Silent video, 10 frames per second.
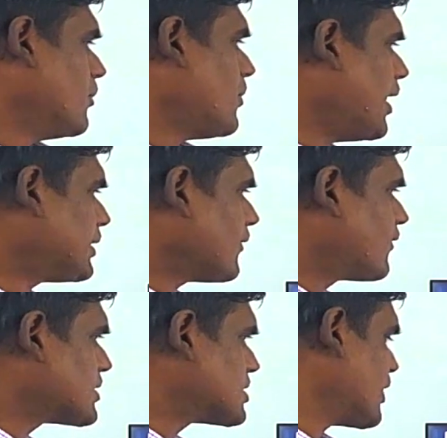Magnetic
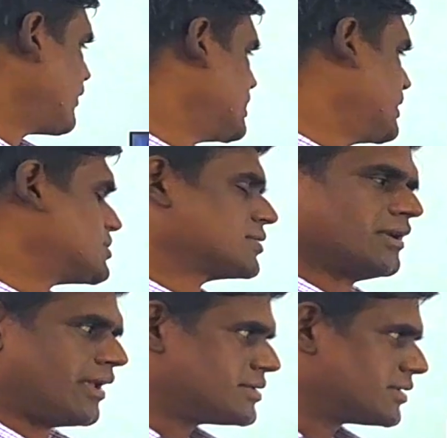flux linked with the disc
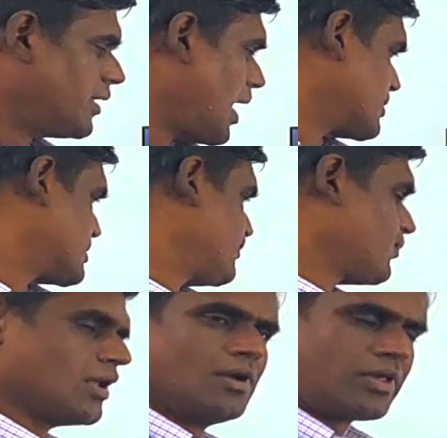is dash.
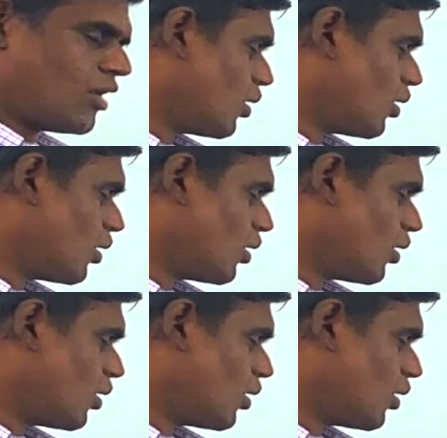A